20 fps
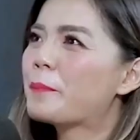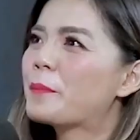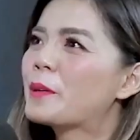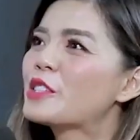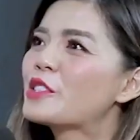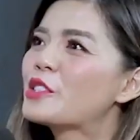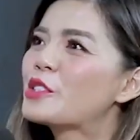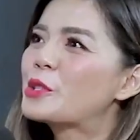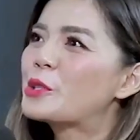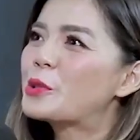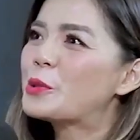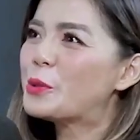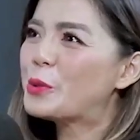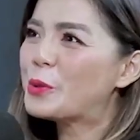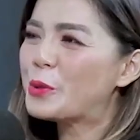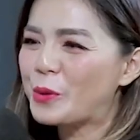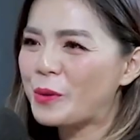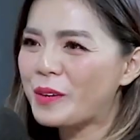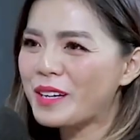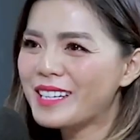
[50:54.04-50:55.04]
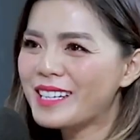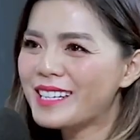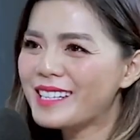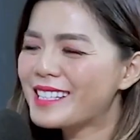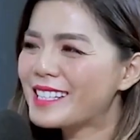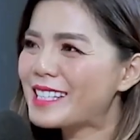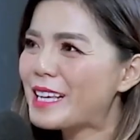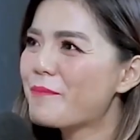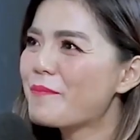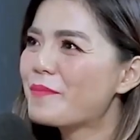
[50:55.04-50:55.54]
pursue
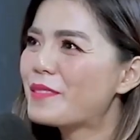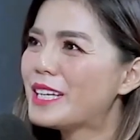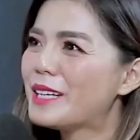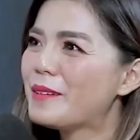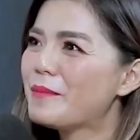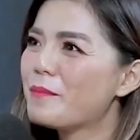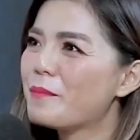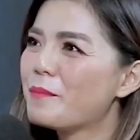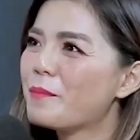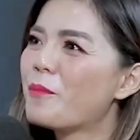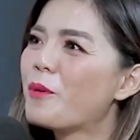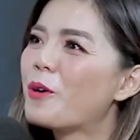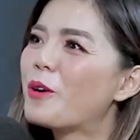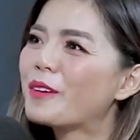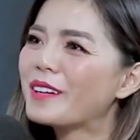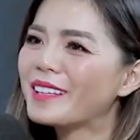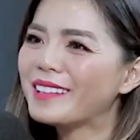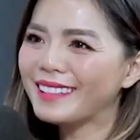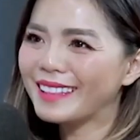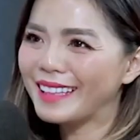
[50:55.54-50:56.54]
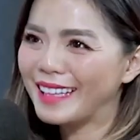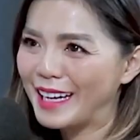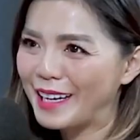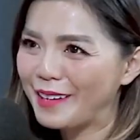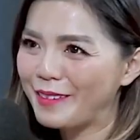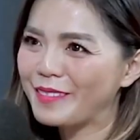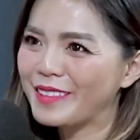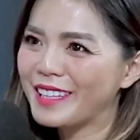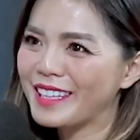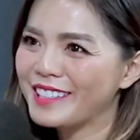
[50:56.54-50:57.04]
something more in
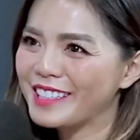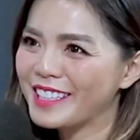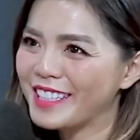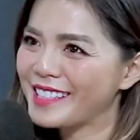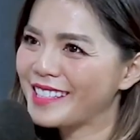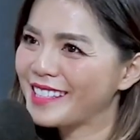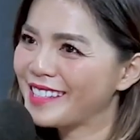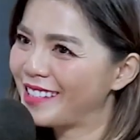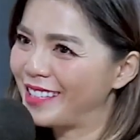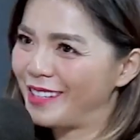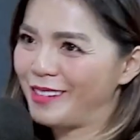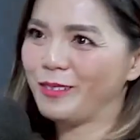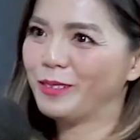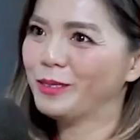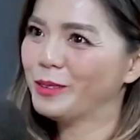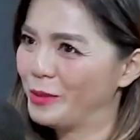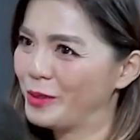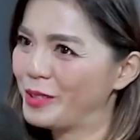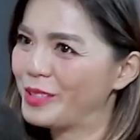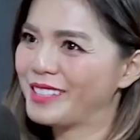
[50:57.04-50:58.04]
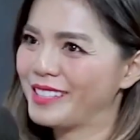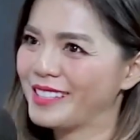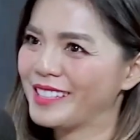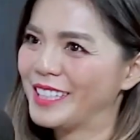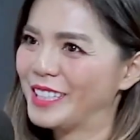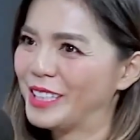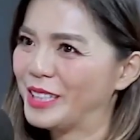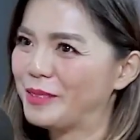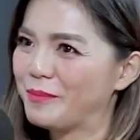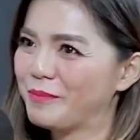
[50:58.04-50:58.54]
life than just all those
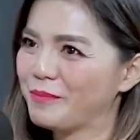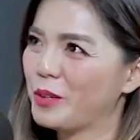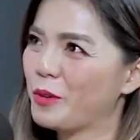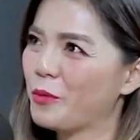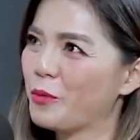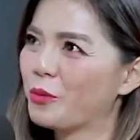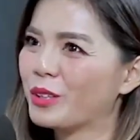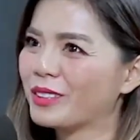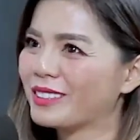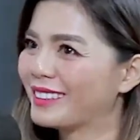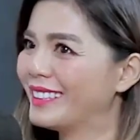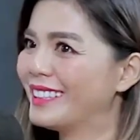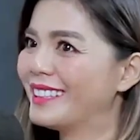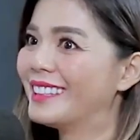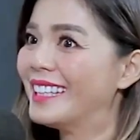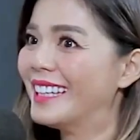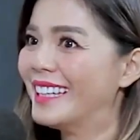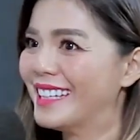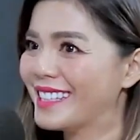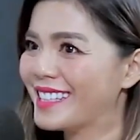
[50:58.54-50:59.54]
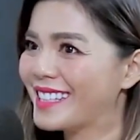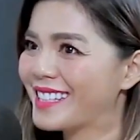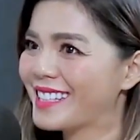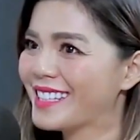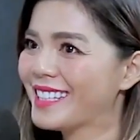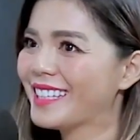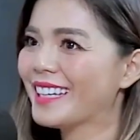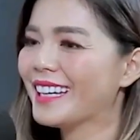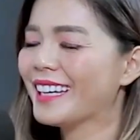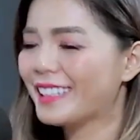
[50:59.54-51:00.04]
worldly things.
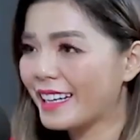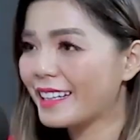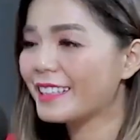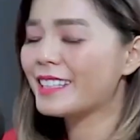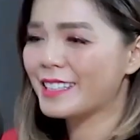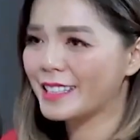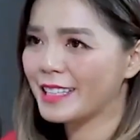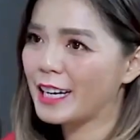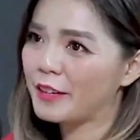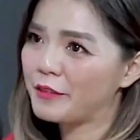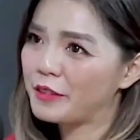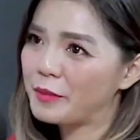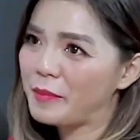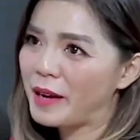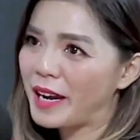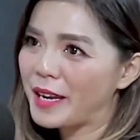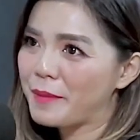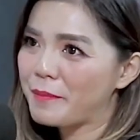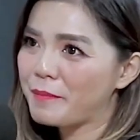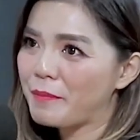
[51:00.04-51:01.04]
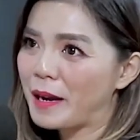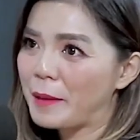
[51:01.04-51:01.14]
And I discover my